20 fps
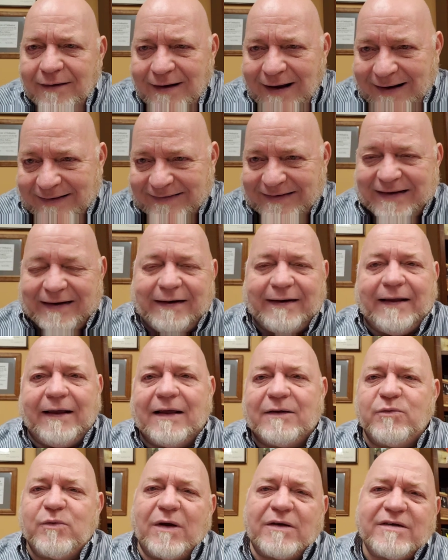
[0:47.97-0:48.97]
identity.
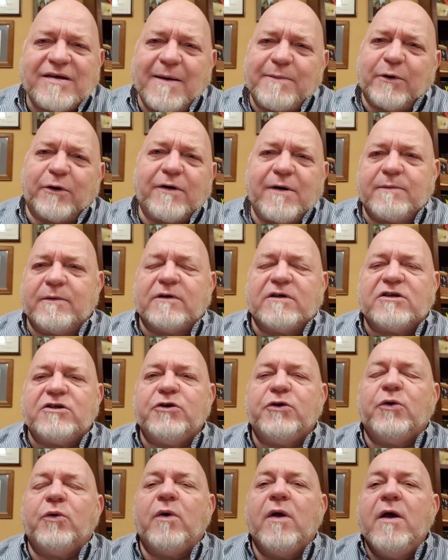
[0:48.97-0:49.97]
That's what cyber criminals
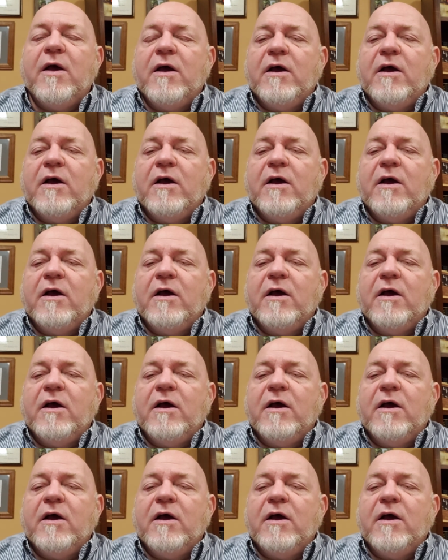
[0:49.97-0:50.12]
do.